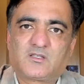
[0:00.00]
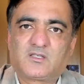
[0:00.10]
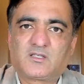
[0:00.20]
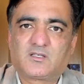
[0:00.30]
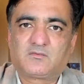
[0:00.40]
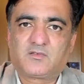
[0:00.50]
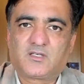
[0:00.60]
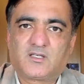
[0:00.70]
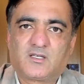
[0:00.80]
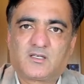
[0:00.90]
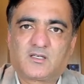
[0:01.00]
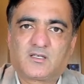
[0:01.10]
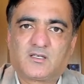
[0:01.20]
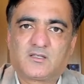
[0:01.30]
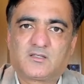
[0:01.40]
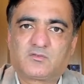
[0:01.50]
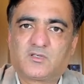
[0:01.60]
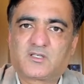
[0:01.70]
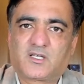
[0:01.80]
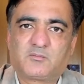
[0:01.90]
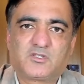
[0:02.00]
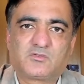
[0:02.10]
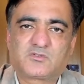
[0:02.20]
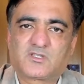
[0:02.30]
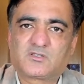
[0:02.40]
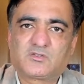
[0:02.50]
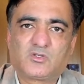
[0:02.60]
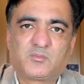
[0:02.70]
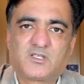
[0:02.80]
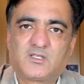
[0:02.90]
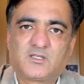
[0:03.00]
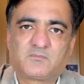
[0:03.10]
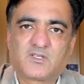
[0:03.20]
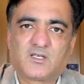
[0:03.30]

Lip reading: a single feeling. This word can be used in so many